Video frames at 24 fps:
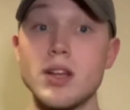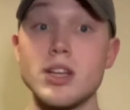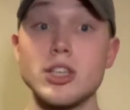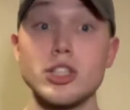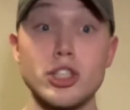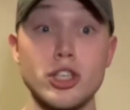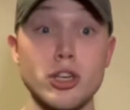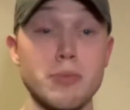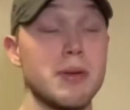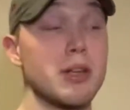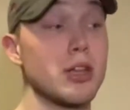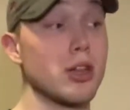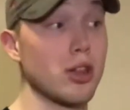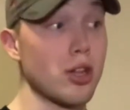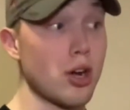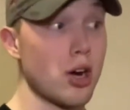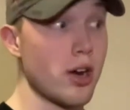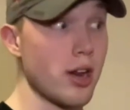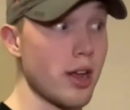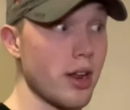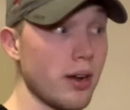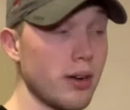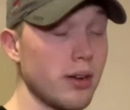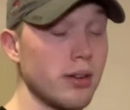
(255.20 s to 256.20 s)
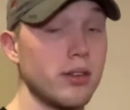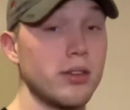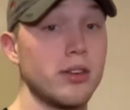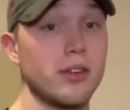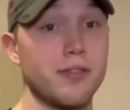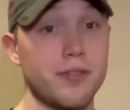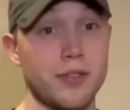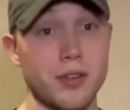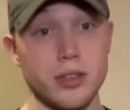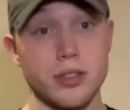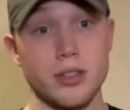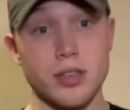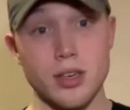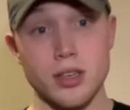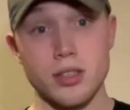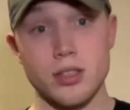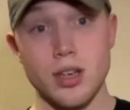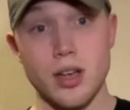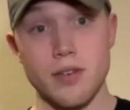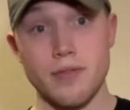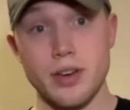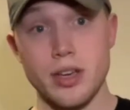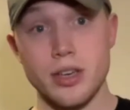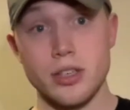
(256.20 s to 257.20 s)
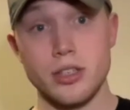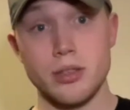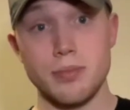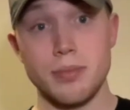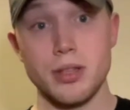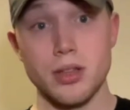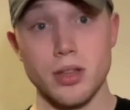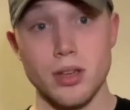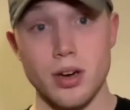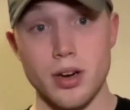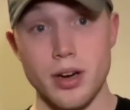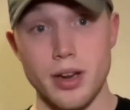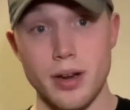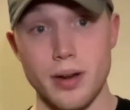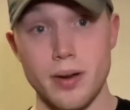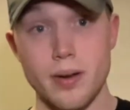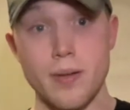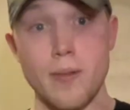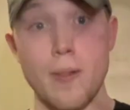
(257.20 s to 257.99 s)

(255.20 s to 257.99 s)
Should be learning. Your first Airsoft day should be learning.